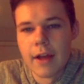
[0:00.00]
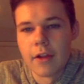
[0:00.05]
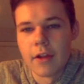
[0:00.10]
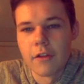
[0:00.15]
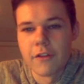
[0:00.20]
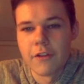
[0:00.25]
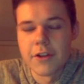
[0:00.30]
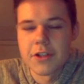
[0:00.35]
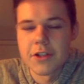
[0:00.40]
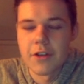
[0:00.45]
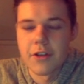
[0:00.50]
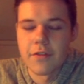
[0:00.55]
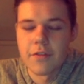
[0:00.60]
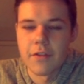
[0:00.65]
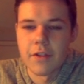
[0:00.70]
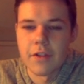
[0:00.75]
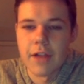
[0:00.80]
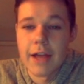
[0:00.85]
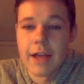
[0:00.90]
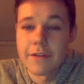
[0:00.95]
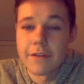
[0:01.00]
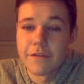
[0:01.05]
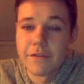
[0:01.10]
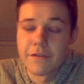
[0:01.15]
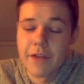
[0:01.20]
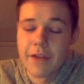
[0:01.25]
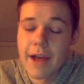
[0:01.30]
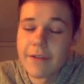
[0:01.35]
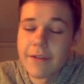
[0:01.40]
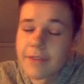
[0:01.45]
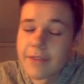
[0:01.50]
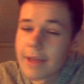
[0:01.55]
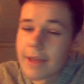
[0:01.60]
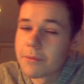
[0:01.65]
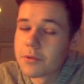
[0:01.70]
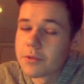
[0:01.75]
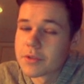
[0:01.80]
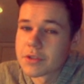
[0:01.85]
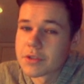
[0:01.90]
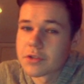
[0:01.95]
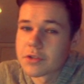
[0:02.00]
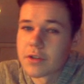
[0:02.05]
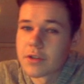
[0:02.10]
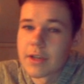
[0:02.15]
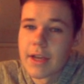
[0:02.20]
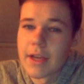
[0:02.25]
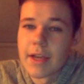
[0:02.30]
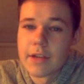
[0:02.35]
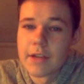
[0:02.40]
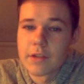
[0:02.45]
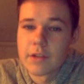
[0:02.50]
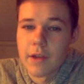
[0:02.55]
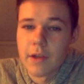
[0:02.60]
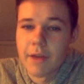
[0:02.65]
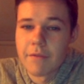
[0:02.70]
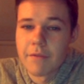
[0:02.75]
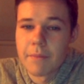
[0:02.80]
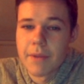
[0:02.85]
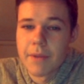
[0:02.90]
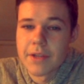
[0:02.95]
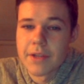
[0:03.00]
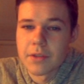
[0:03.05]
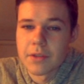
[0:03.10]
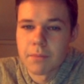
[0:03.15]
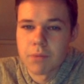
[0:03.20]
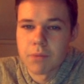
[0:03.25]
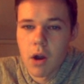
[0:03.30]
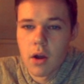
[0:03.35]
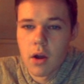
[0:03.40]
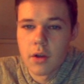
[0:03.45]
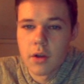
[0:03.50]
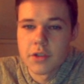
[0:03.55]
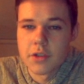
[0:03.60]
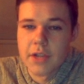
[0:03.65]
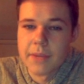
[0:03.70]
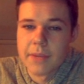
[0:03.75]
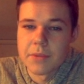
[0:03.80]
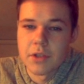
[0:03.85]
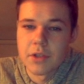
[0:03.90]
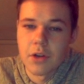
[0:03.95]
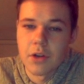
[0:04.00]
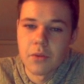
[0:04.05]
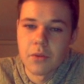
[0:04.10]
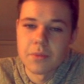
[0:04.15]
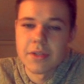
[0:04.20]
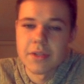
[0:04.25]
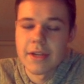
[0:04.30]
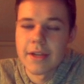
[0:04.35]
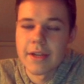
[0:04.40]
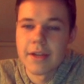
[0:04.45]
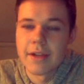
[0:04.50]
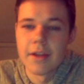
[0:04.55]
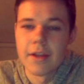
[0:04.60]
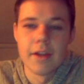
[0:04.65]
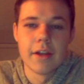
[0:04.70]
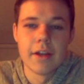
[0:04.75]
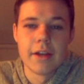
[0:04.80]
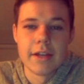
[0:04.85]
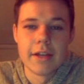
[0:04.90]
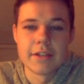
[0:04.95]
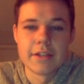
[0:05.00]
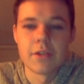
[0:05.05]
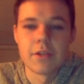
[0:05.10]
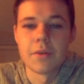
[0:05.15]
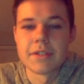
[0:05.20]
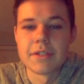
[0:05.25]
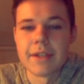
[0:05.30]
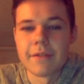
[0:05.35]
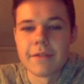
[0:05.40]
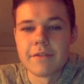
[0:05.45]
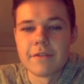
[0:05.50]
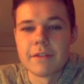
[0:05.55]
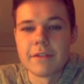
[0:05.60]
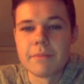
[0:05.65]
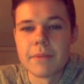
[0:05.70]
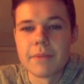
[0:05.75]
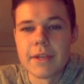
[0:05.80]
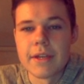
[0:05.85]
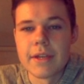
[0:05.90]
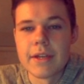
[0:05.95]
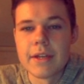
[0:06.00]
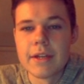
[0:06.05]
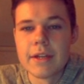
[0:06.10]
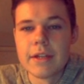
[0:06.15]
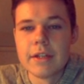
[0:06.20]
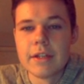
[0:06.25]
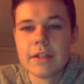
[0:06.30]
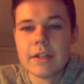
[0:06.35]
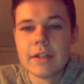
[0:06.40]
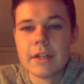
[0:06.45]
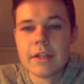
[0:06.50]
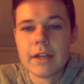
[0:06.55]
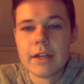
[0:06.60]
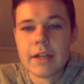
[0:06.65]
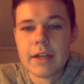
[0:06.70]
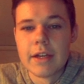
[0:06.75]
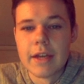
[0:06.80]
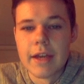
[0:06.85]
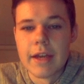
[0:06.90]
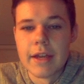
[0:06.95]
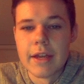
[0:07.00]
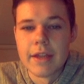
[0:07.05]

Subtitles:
Finish off on a 5-game losing streak. The MVP is LeBron James, you know what I'm saying? He's always the MVP.